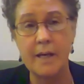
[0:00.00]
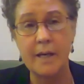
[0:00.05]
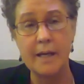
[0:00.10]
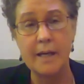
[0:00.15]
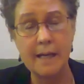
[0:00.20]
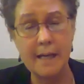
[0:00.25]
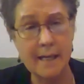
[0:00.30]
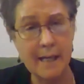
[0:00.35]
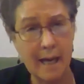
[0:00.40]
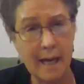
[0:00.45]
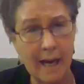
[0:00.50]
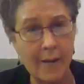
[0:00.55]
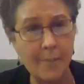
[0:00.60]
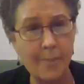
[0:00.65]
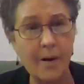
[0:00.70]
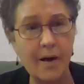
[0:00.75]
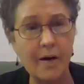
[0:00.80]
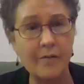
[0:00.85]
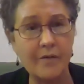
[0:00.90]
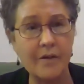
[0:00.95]
in high
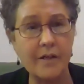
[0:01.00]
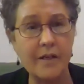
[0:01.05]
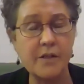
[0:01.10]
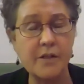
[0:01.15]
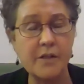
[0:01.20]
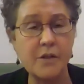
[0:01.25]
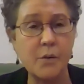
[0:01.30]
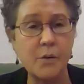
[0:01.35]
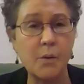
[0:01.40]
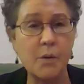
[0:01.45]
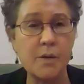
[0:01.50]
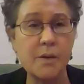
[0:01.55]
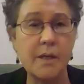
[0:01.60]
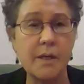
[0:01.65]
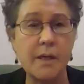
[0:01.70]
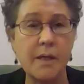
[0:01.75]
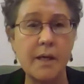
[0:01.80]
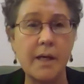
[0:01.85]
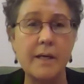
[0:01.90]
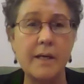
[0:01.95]
poverty schools,
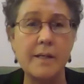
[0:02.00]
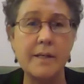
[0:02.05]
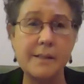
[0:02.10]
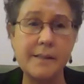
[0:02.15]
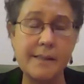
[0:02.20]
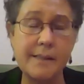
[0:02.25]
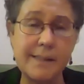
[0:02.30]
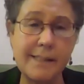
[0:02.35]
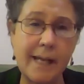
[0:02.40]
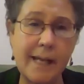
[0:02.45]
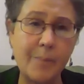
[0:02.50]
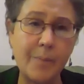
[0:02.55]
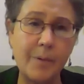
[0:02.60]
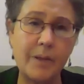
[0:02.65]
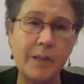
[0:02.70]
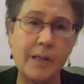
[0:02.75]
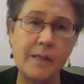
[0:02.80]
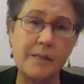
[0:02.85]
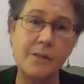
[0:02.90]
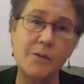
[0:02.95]
to
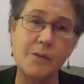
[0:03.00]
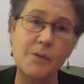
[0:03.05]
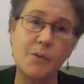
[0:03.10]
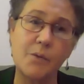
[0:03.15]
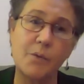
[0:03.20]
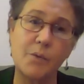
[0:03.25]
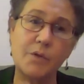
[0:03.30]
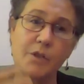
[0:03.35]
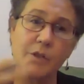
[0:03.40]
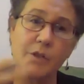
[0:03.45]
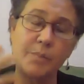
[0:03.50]
stabilize those schools,